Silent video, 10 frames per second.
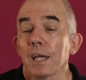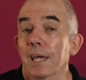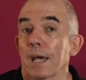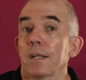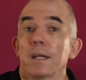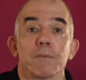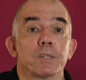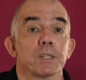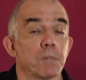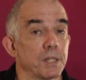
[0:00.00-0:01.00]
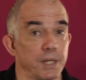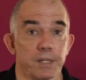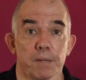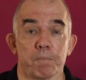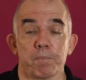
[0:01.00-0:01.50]
Canon have a similar
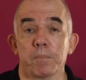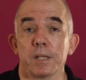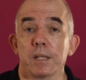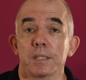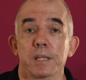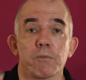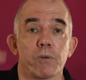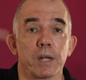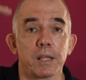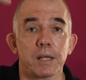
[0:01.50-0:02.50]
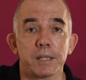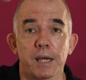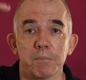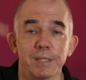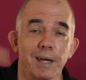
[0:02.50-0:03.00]
setup, but instead of running their
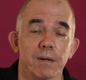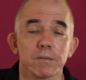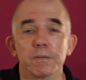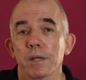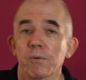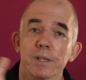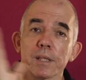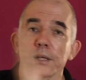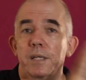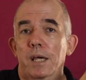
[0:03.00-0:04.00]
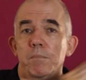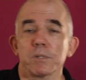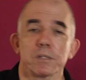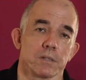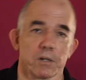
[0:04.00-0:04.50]
tabs down, they run their
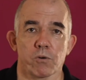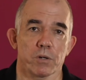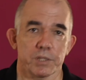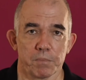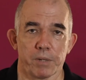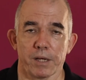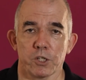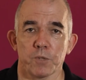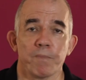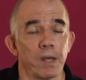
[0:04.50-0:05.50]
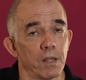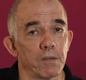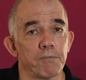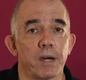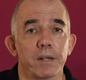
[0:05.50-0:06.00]
tabs across the page.
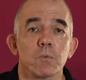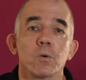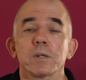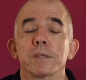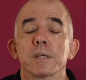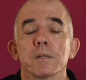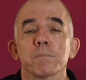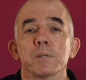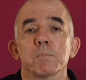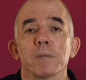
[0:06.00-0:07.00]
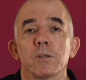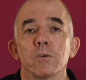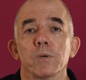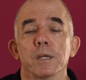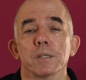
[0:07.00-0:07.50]
The final one on the Olympus
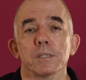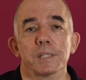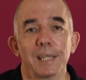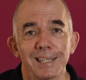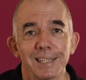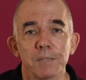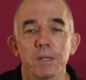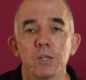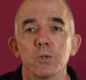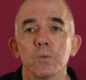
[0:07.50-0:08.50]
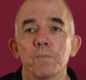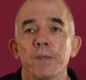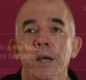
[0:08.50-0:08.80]
menu is the settings menu,